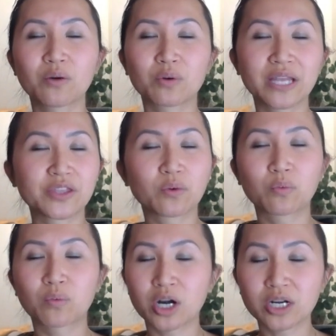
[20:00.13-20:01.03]
we're like the
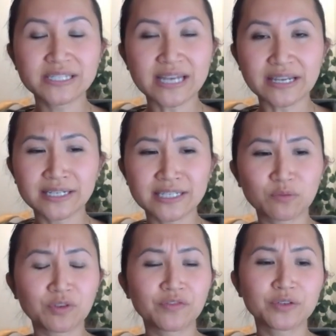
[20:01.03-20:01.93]
worst dentist,
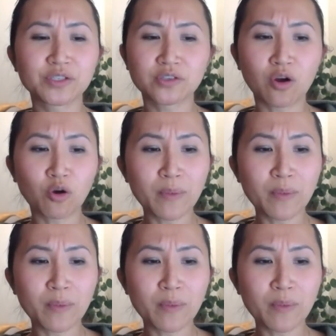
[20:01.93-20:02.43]
and we feel so